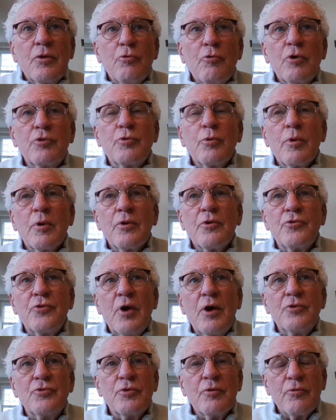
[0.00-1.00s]

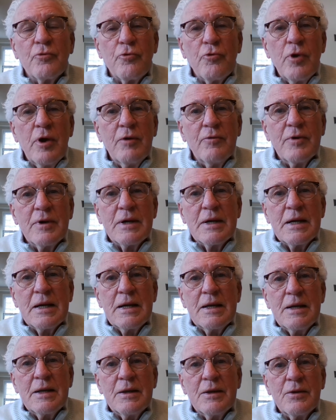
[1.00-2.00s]
ritualization of grieving
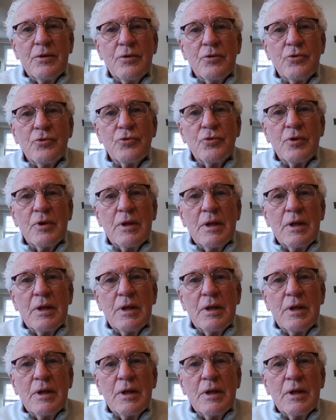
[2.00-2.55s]
is